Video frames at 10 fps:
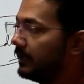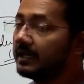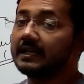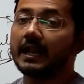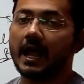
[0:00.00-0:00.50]

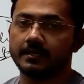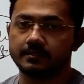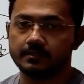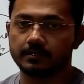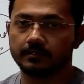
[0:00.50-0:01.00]
may grant
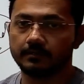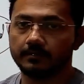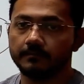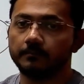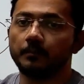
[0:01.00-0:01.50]

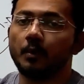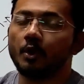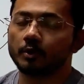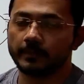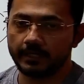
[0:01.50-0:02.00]

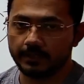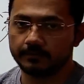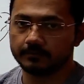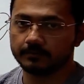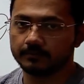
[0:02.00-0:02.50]
more money,
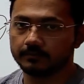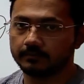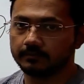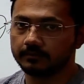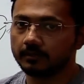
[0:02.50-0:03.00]

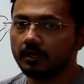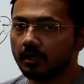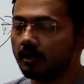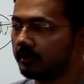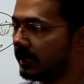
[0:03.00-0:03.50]

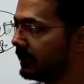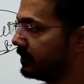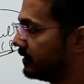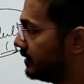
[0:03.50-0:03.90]
all right,